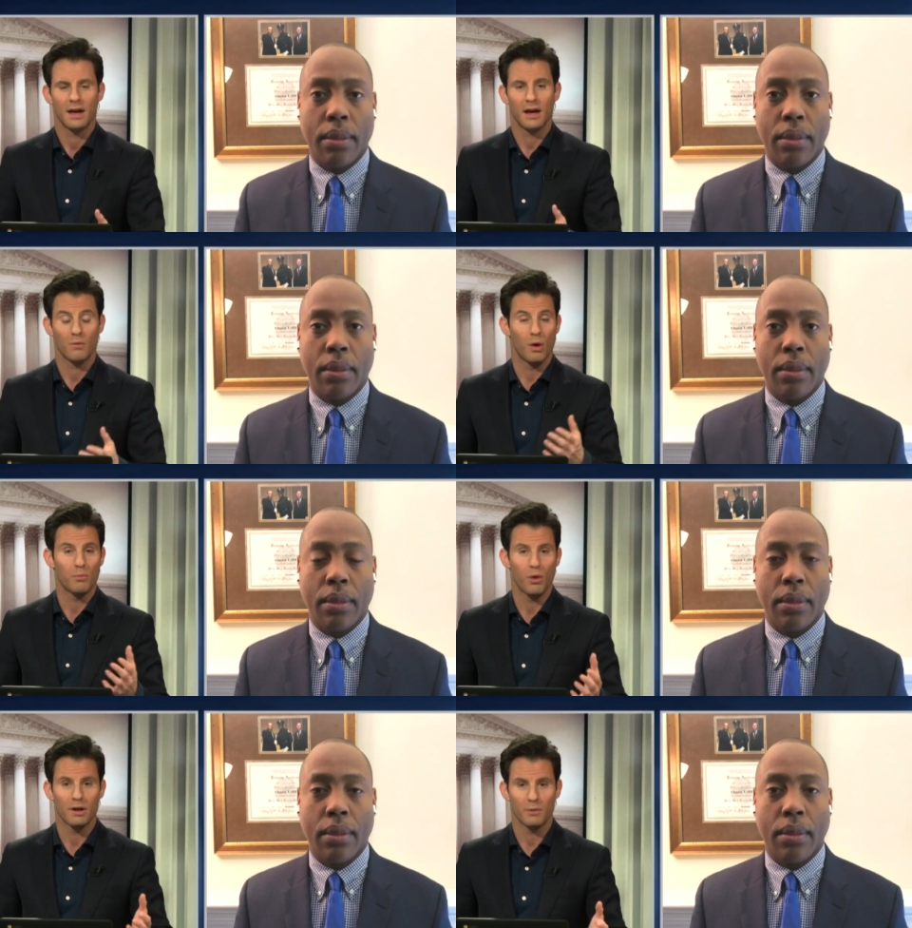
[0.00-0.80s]
Speaker 1: uh, at one
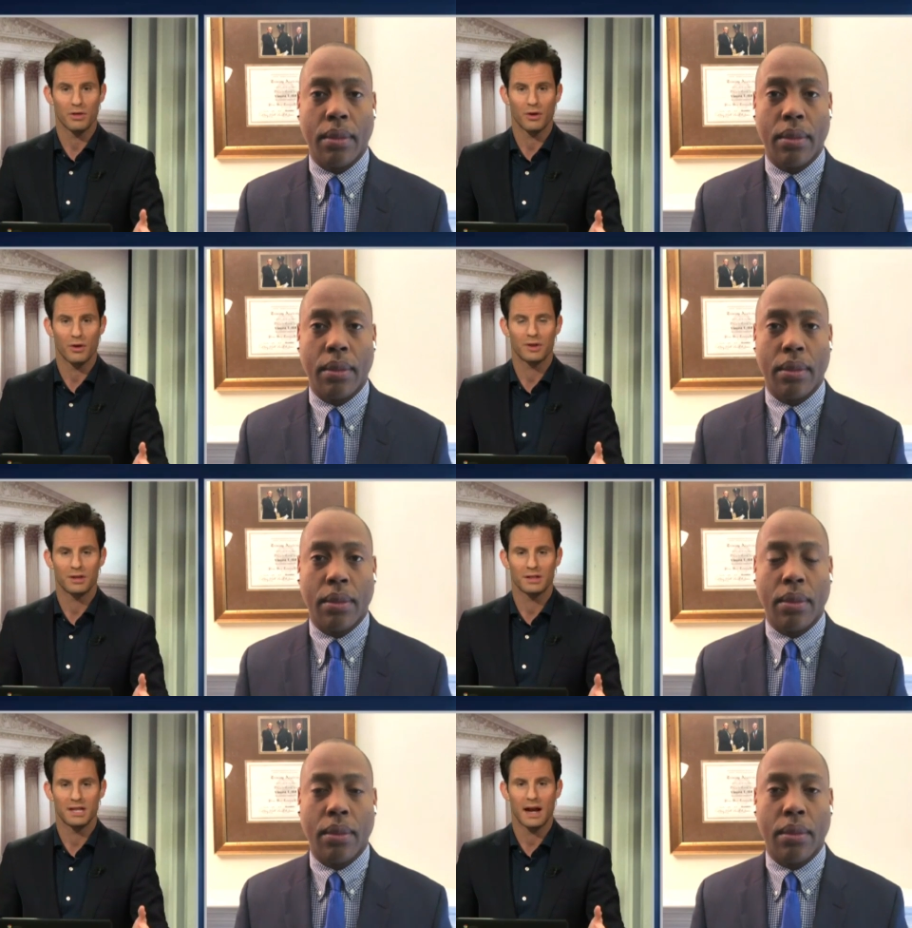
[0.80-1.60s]
point we thought that
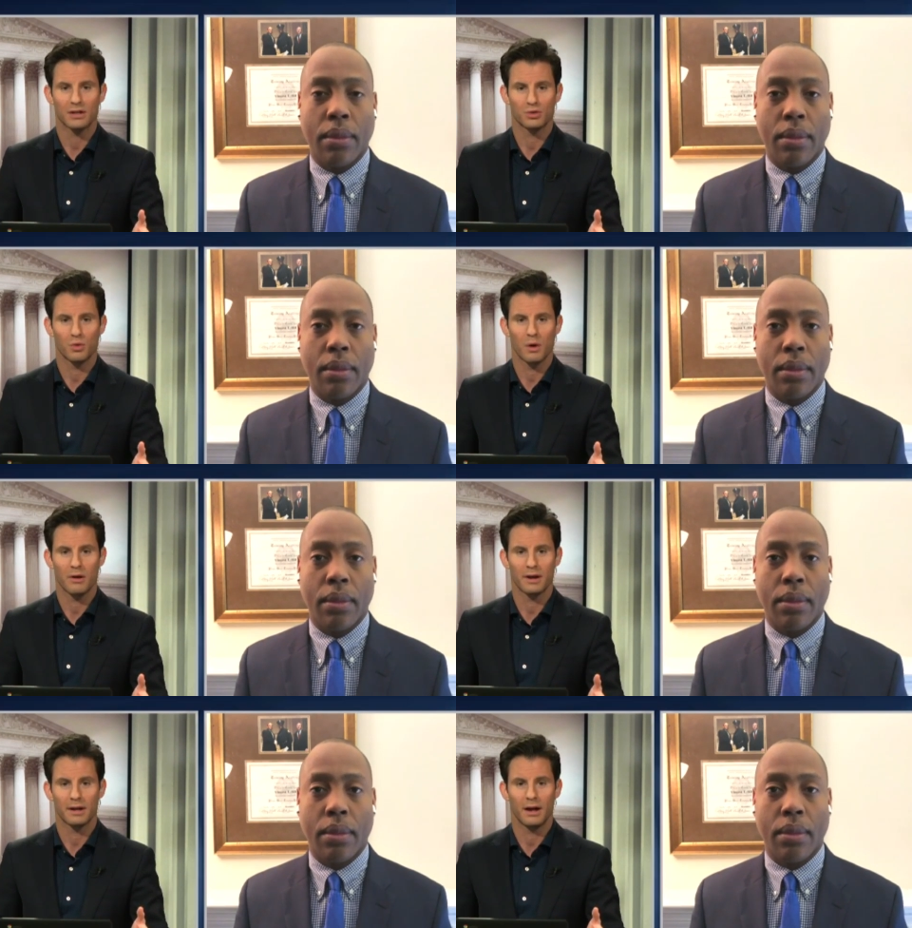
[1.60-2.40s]
the attackers were
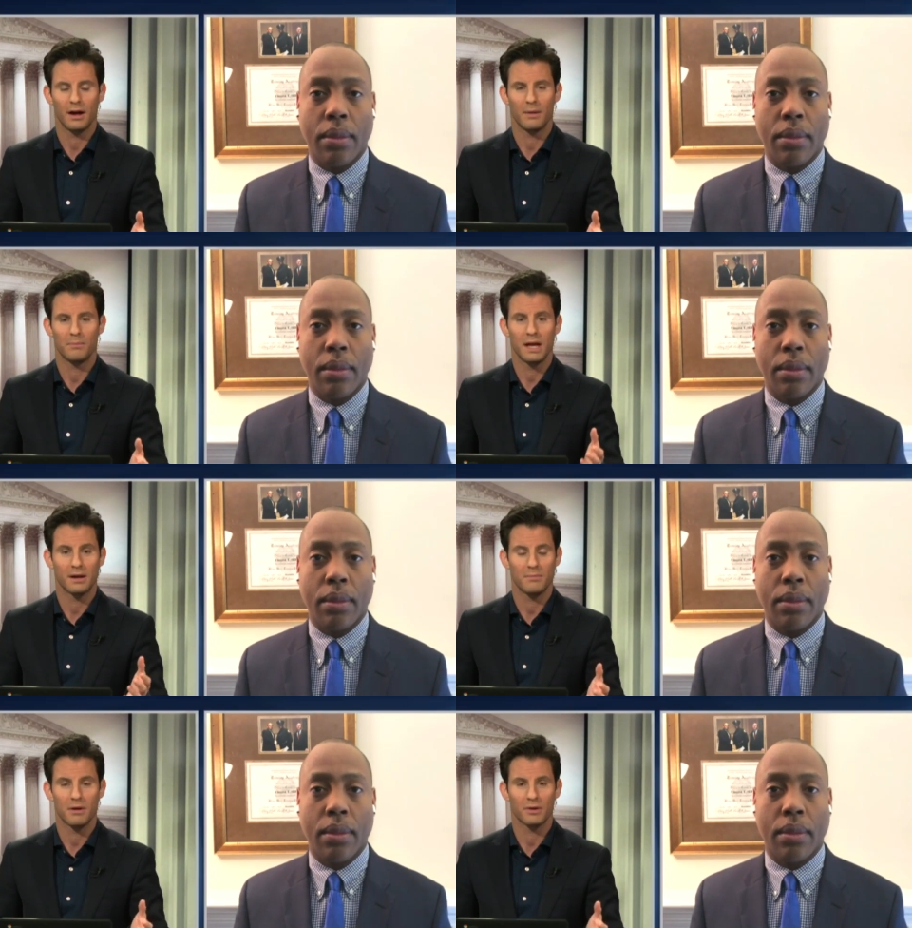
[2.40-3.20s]
wearing uh,
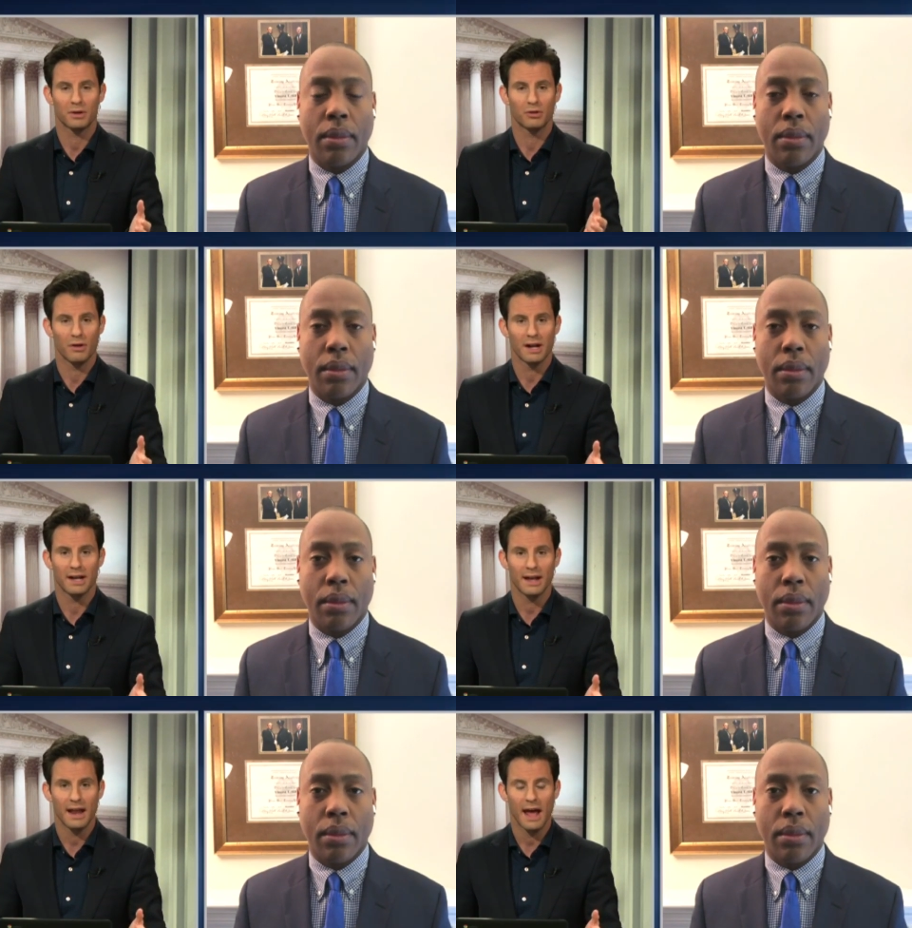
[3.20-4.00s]
Make America Great
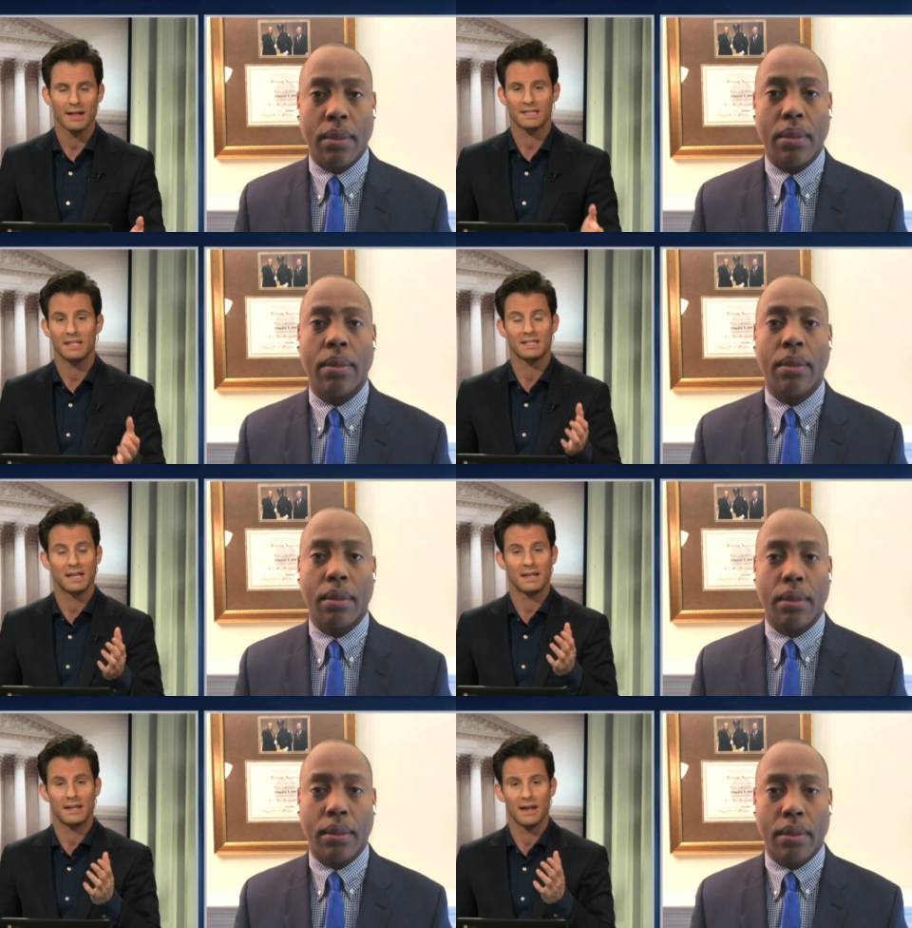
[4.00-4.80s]
Again hats. He
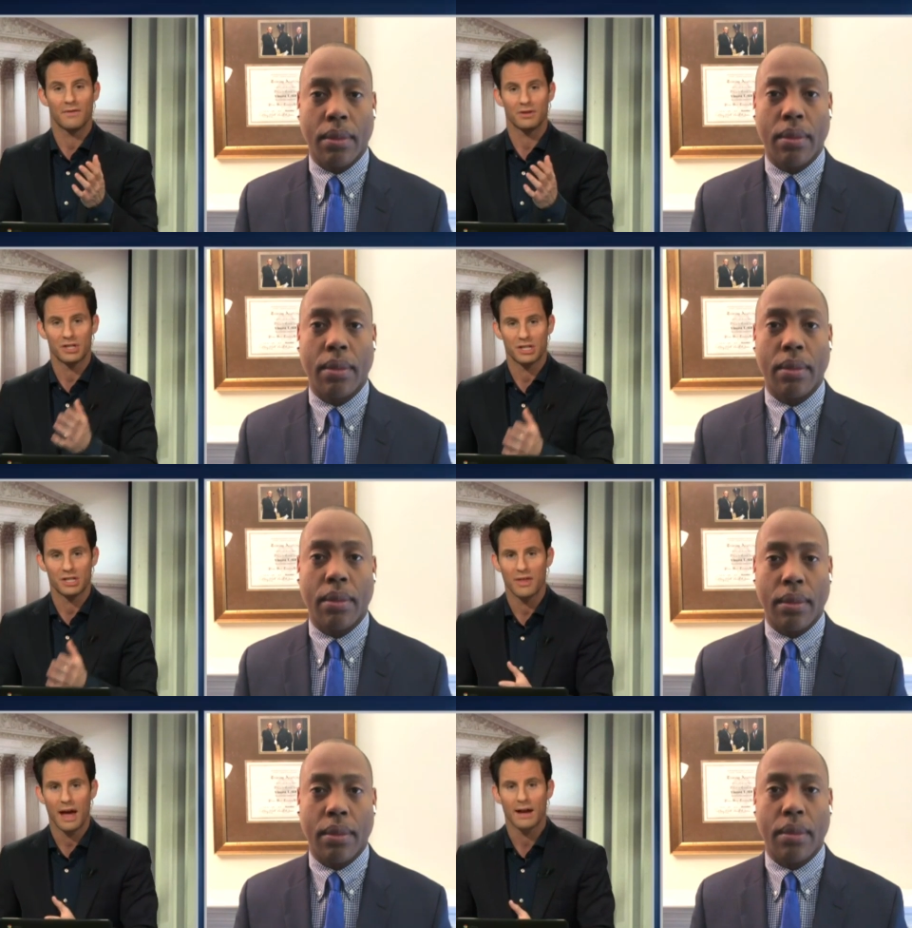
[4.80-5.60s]
said he never
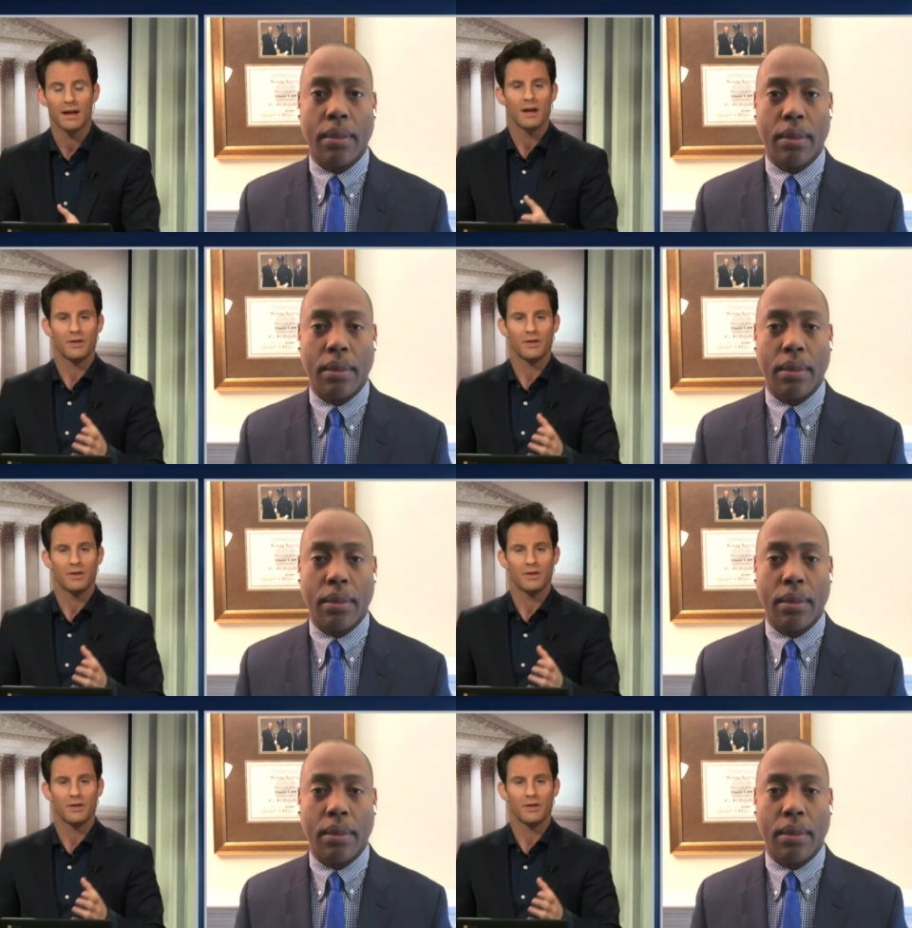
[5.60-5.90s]
said that.